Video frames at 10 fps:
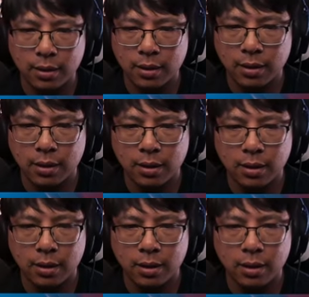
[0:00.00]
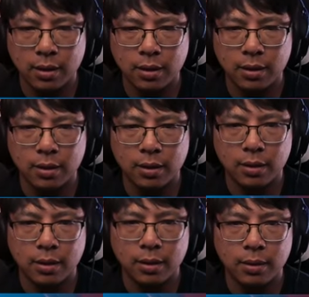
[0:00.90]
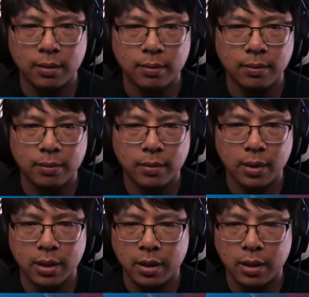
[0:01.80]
(no one is talking)